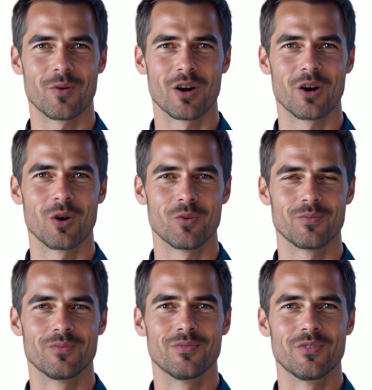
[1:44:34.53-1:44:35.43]
our
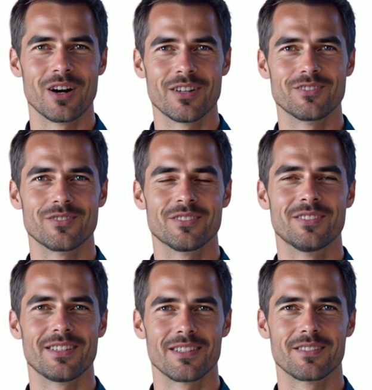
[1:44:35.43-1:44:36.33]
own
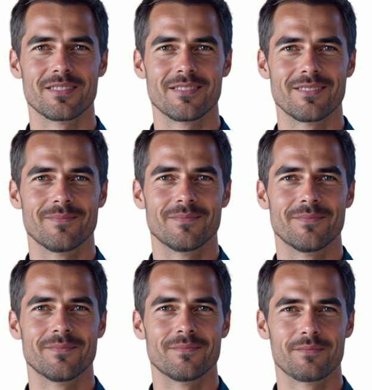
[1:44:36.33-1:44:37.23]
consciousness.
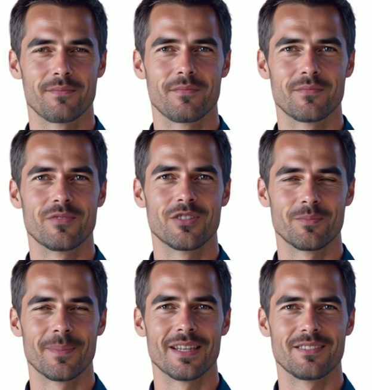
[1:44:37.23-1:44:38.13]

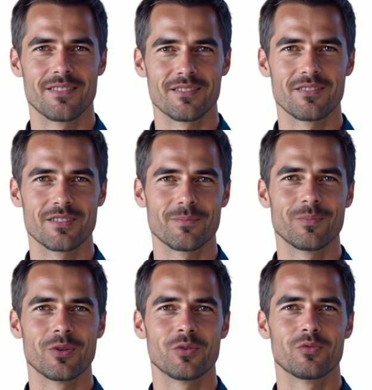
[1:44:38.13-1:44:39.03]
Dispenza's
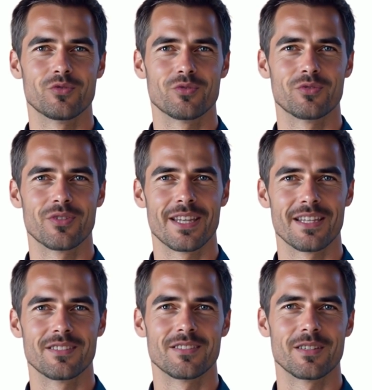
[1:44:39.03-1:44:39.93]
approach
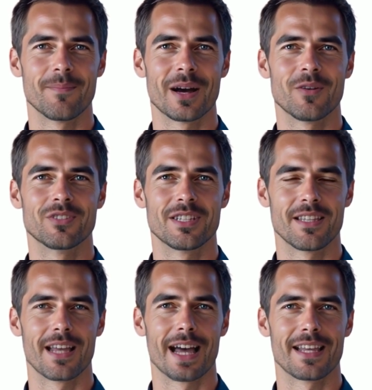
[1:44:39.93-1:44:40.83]
isn't about
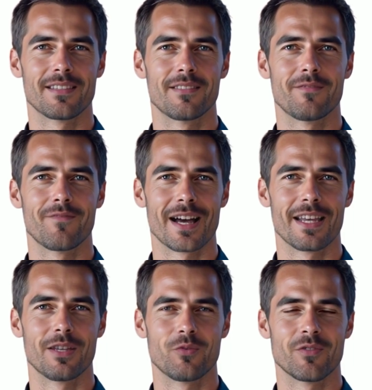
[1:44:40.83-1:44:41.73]
denying the
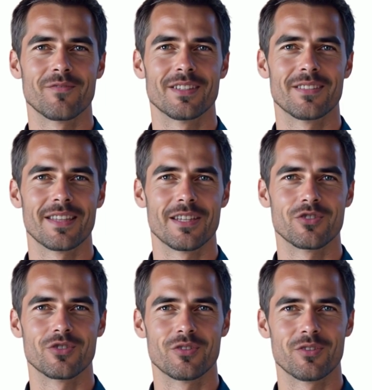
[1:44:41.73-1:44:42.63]
value of
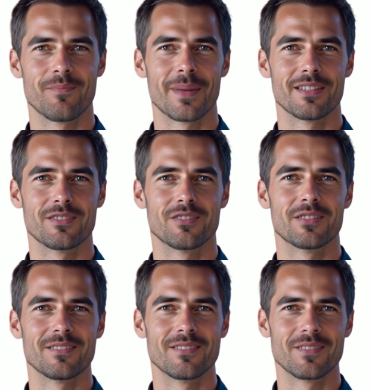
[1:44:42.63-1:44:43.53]
conventional
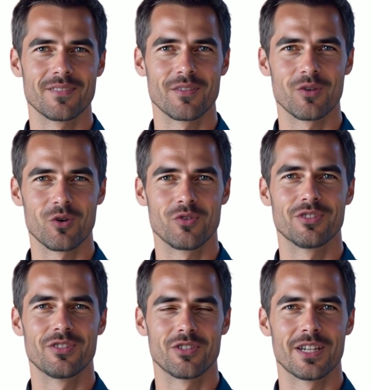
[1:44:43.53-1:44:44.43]
medicine or
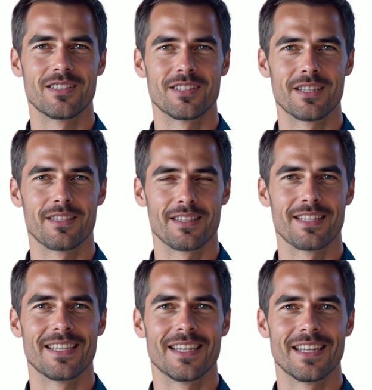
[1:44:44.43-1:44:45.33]
suggesting
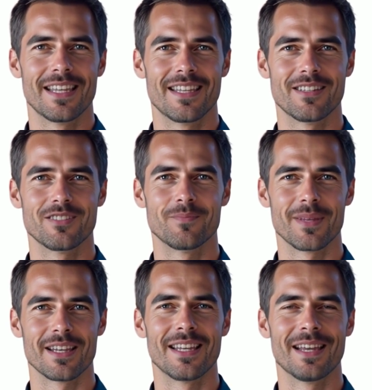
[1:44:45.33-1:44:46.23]
that healing is
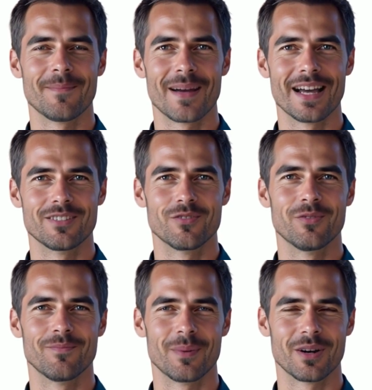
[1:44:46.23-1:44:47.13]
merely a
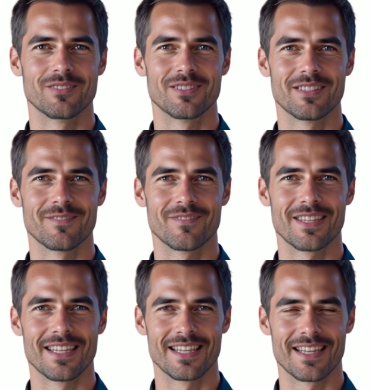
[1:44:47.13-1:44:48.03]
matter of positive
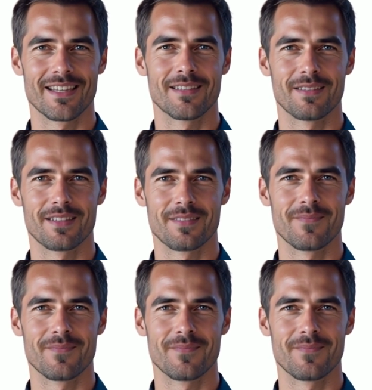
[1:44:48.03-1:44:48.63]
thinking.